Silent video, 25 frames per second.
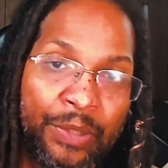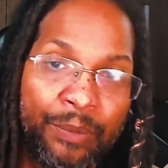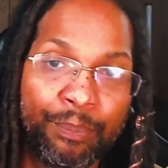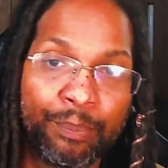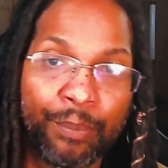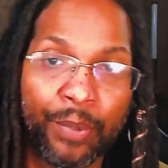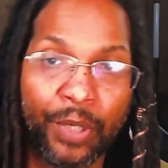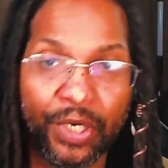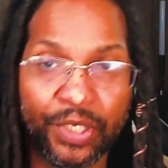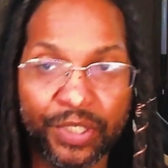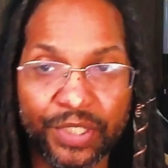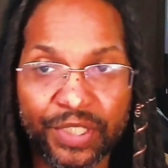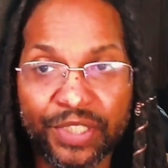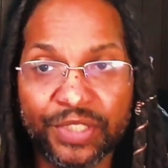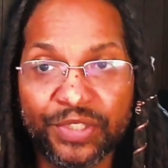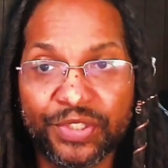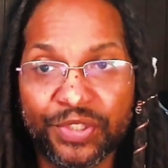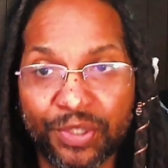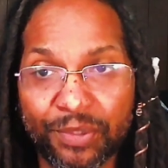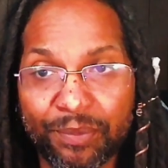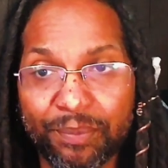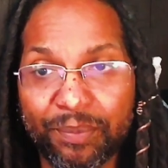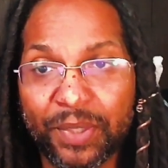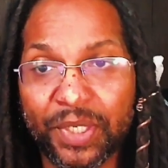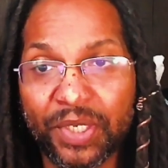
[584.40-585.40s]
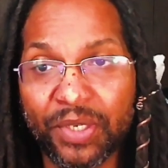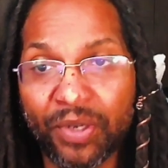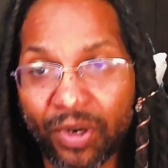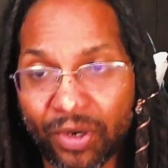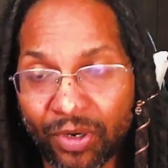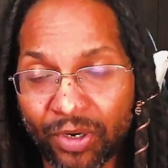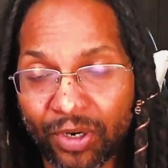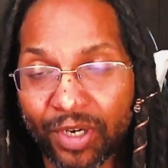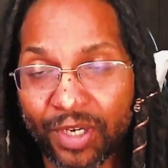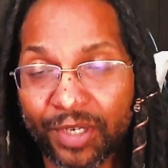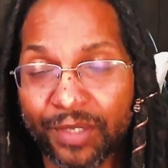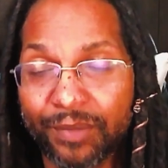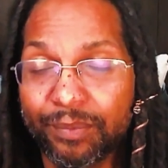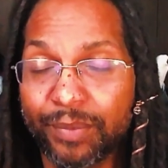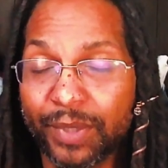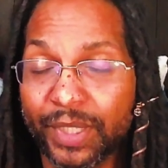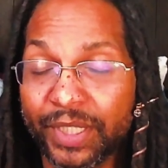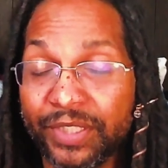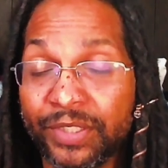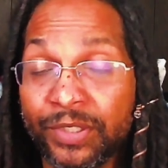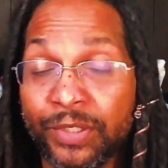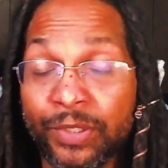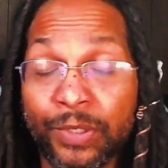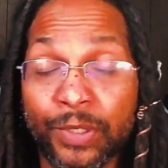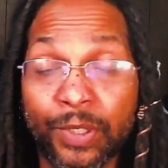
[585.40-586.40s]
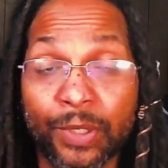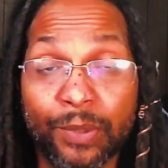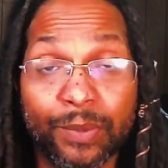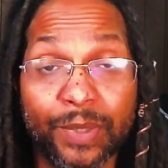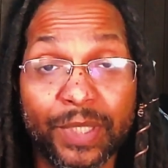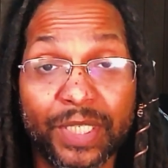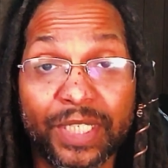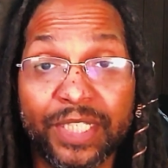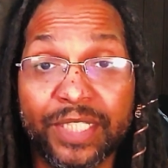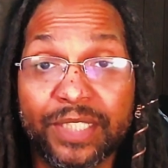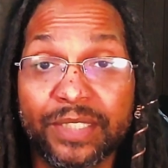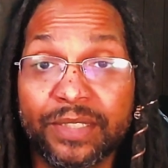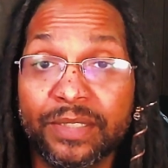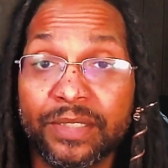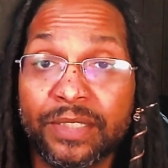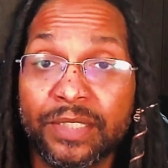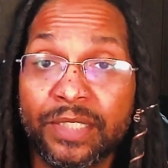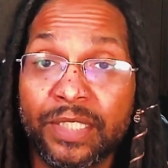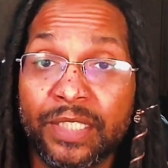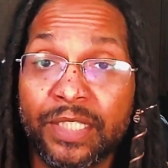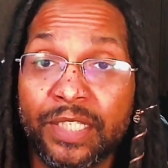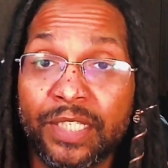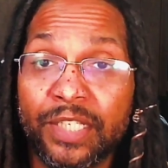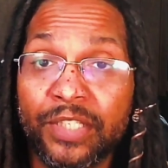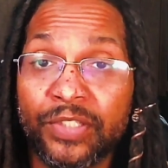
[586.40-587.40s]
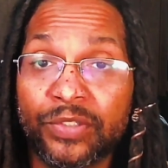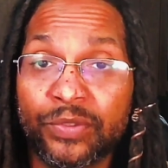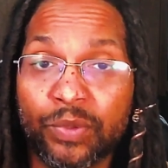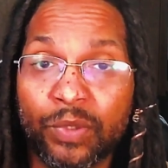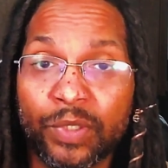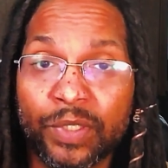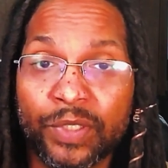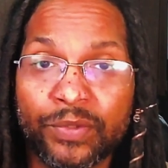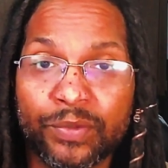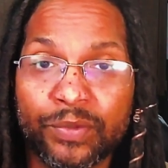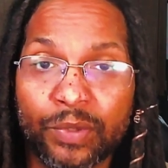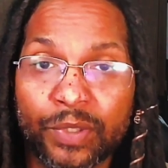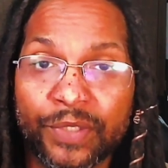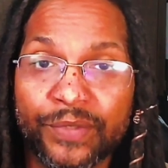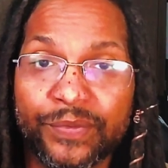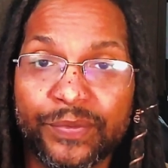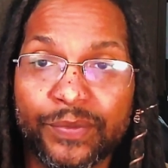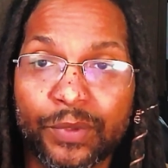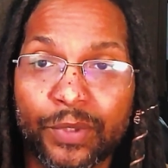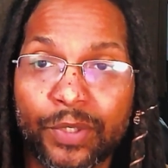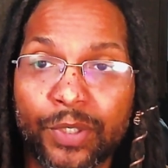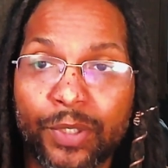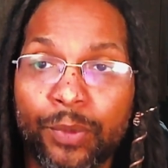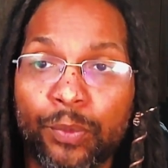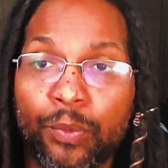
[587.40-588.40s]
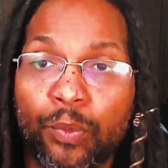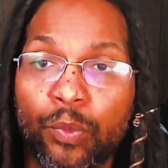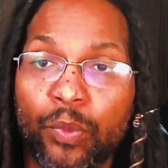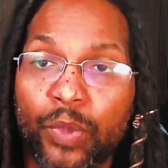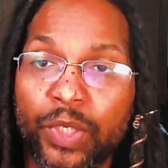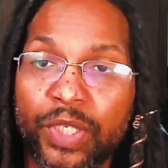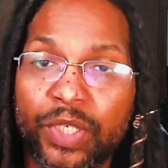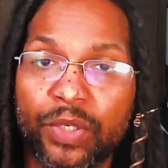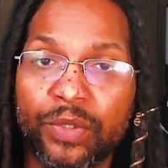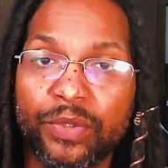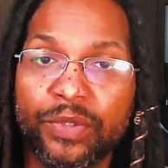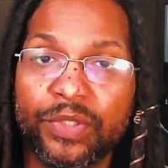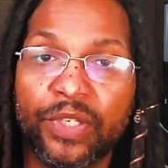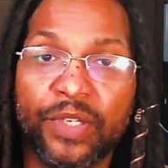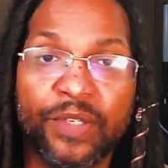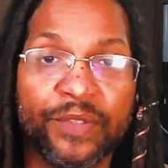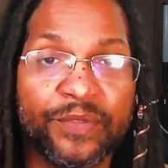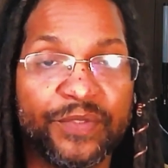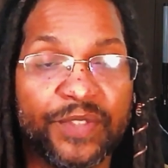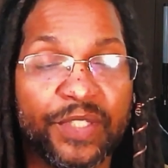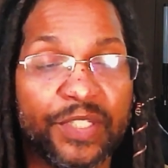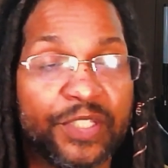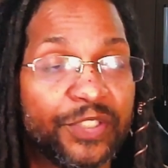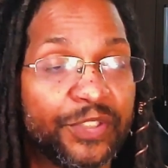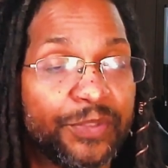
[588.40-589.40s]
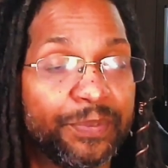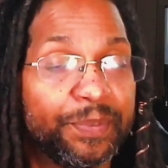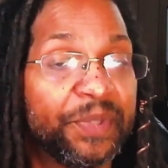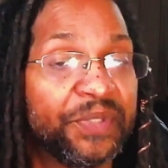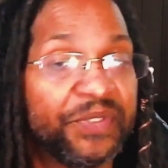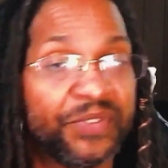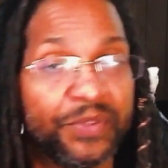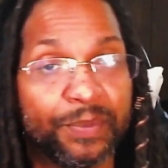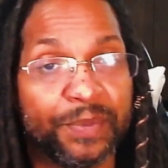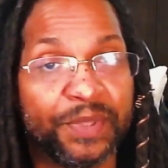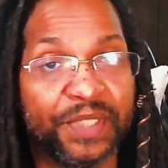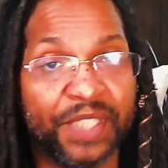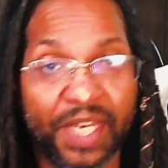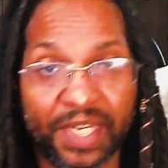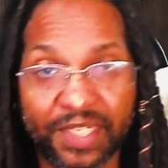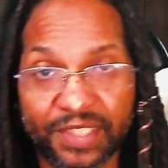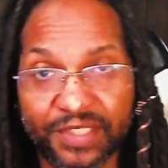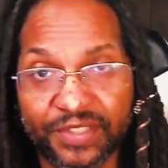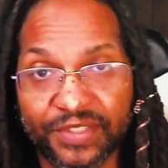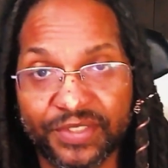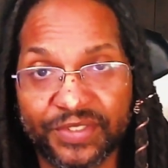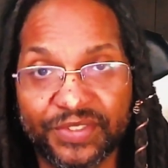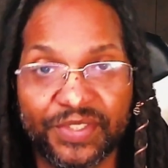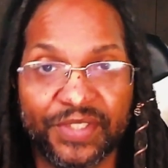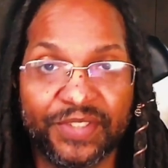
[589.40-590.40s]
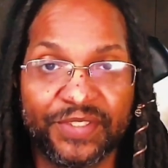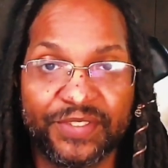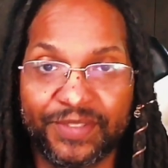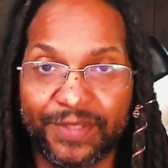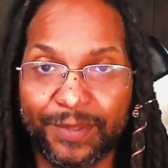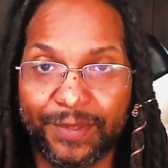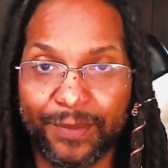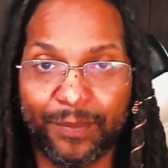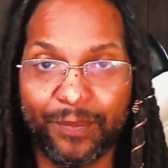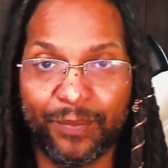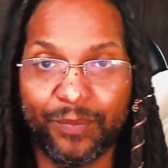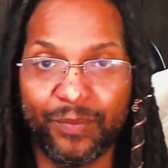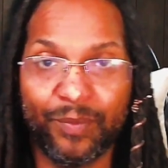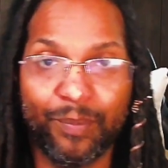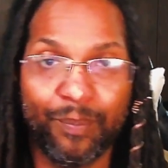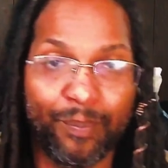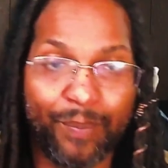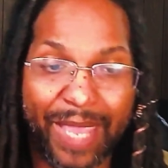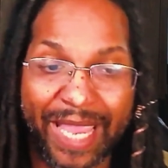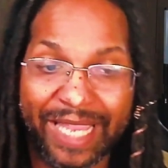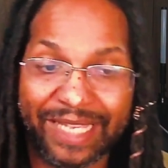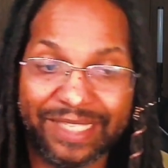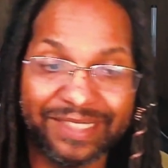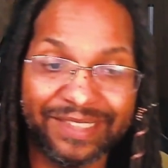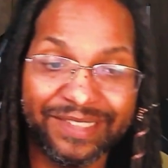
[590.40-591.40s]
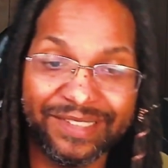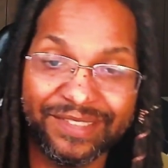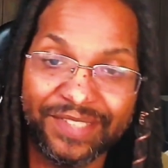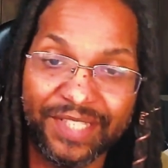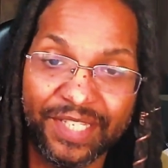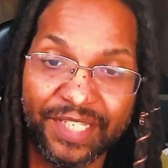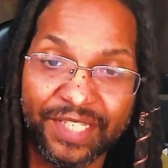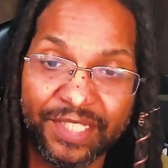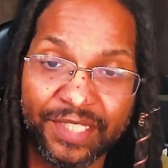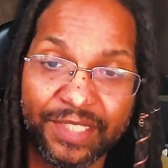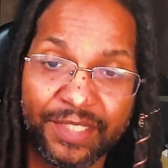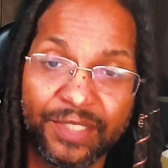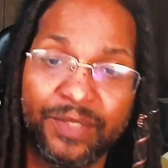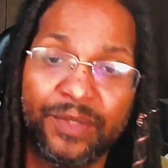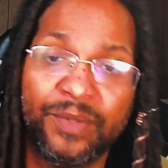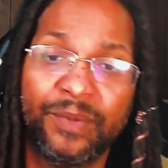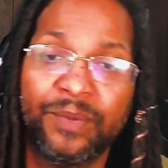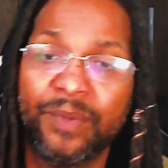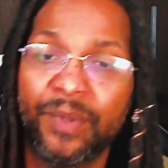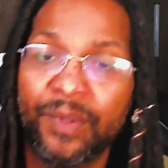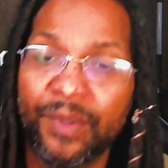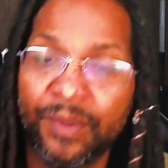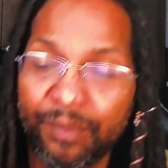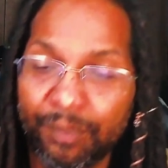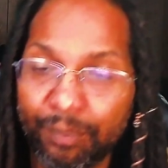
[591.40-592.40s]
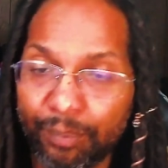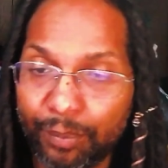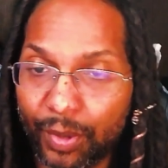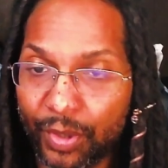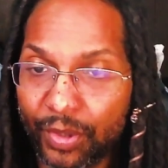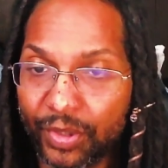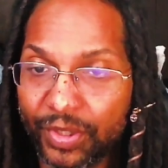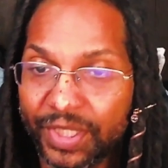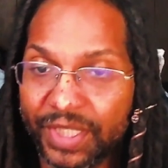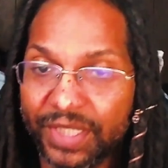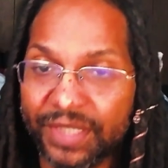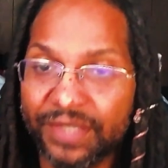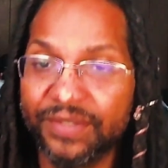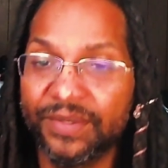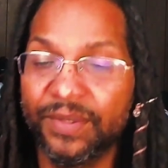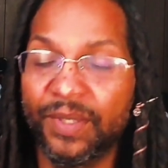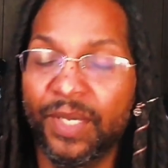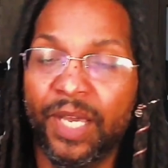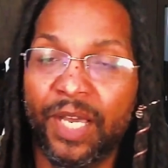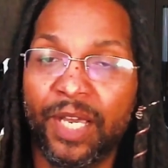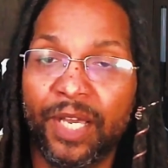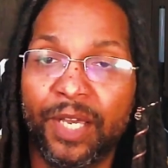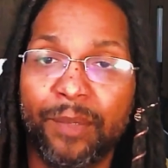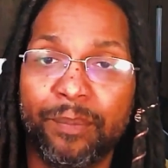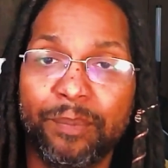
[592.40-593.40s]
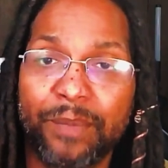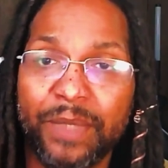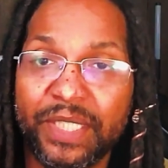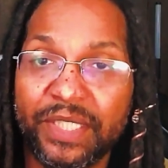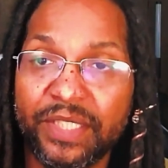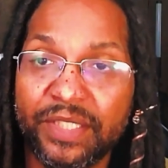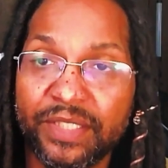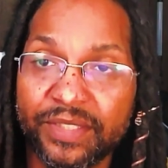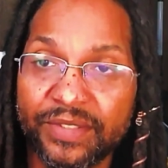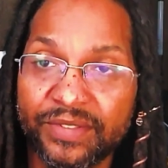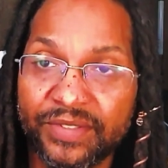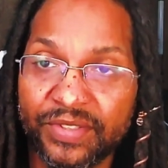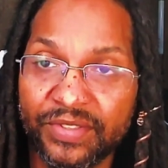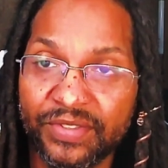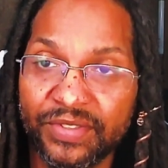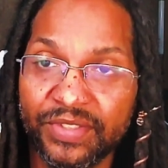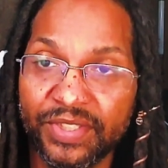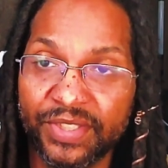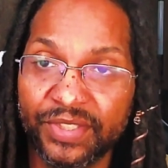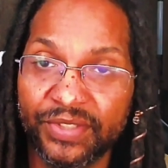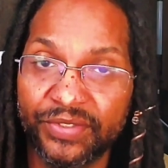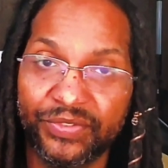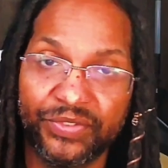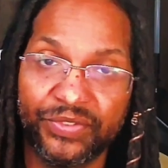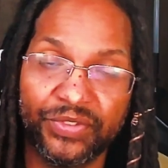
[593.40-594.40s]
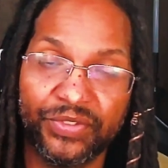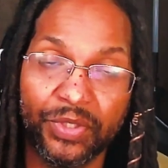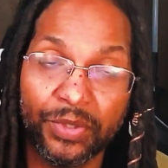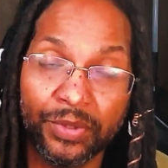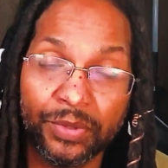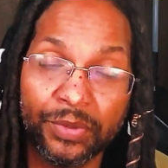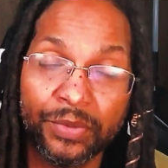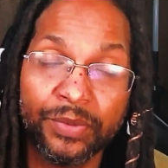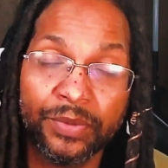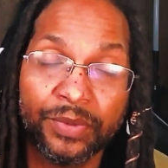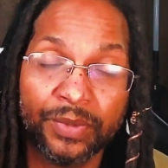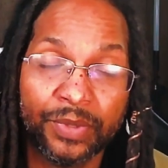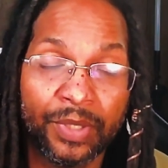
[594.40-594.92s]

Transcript: burning shouldn't be hard, but you know what? It's 2024. We don't know if there's been some changes since the back in the day in burning uh, media to disk. So